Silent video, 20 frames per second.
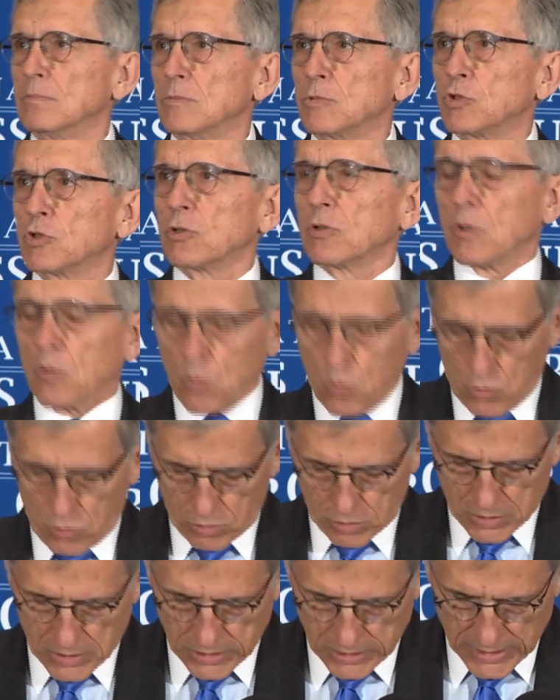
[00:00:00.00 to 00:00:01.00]
so that a
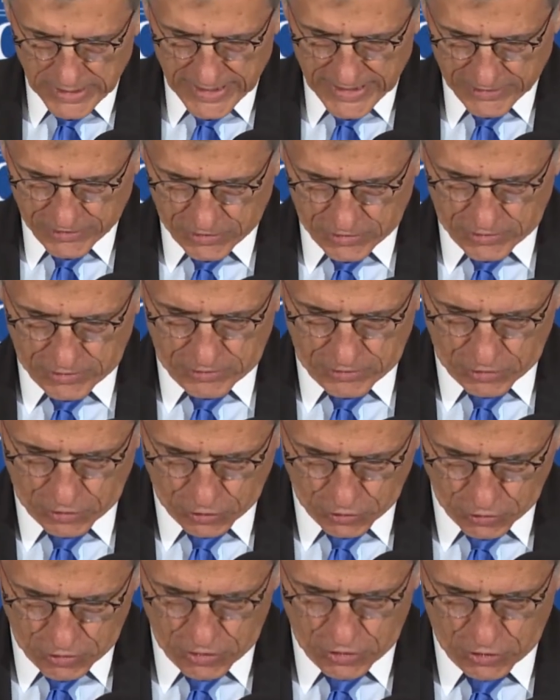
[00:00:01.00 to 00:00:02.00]
world-class
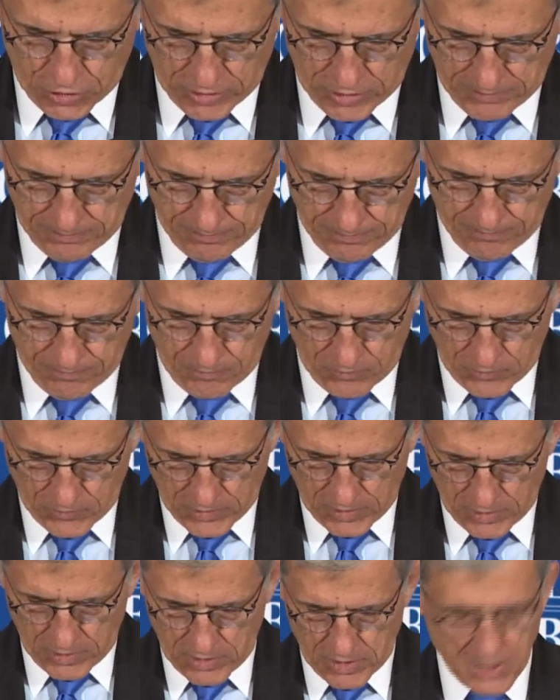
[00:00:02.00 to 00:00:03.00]
surgeon
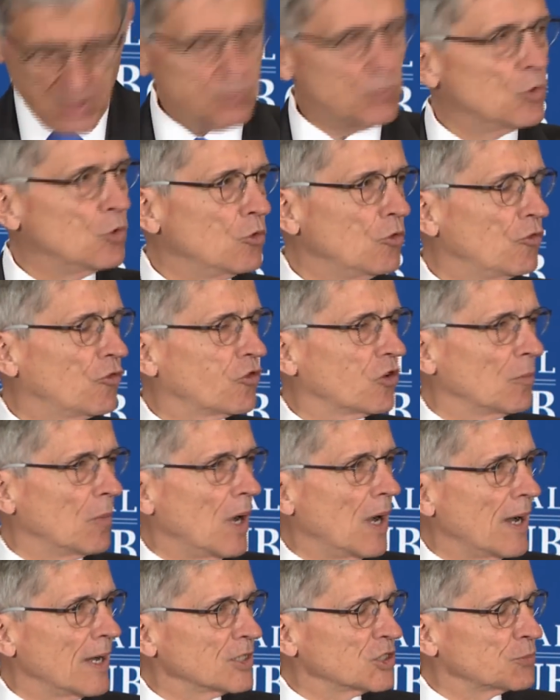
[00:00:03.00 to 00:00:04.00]
can move from
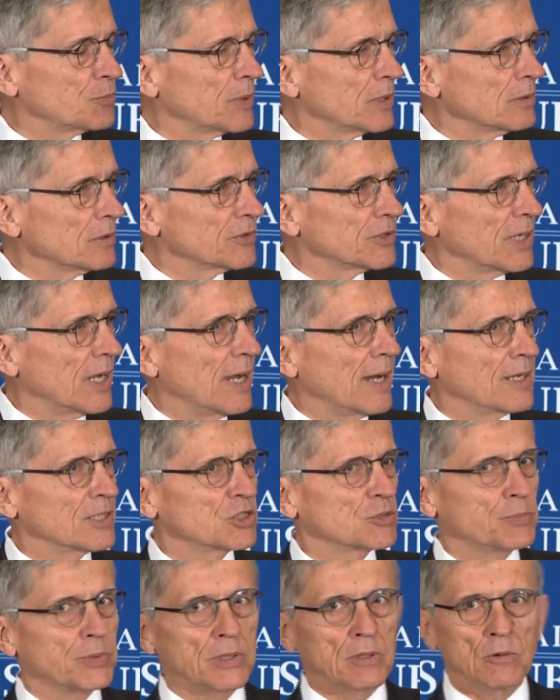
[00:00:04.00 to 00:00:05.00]
hospital to
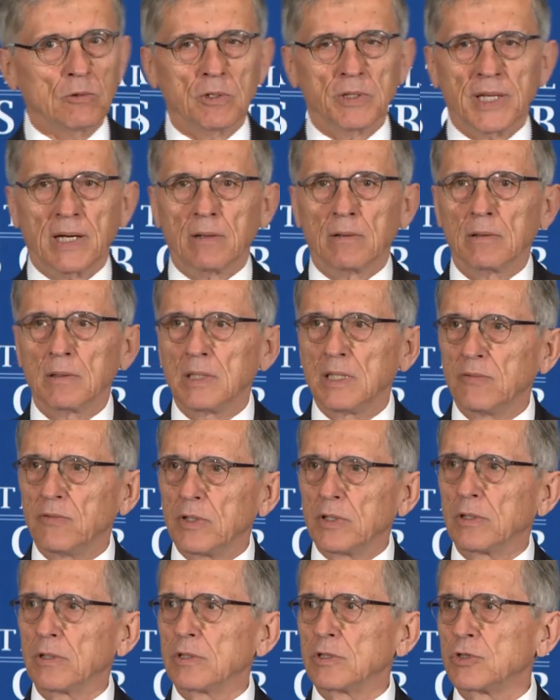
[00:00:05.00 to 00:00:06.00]
hospital without
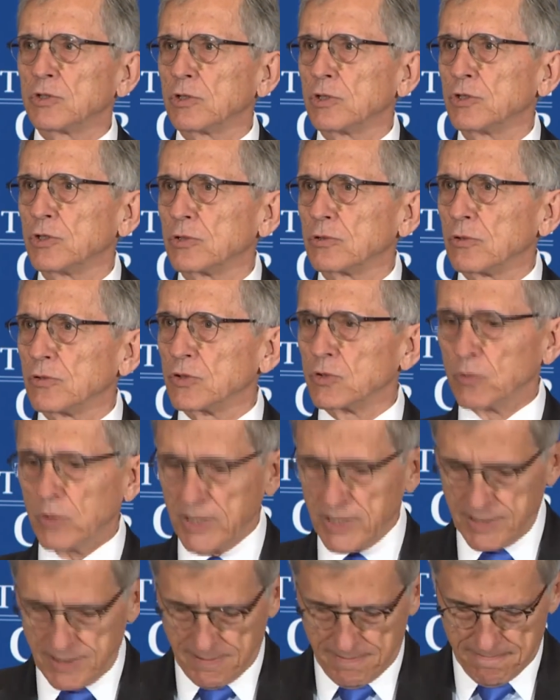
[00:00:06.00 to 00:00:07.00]
leaving her surgical
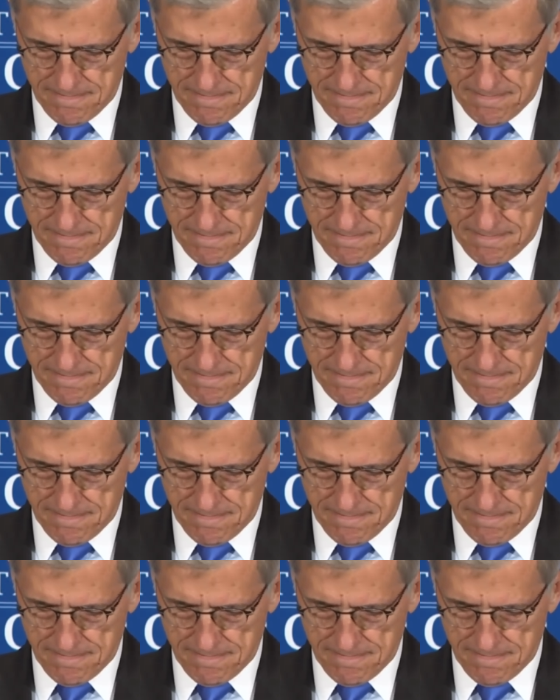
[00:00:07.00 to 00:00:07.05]
suite?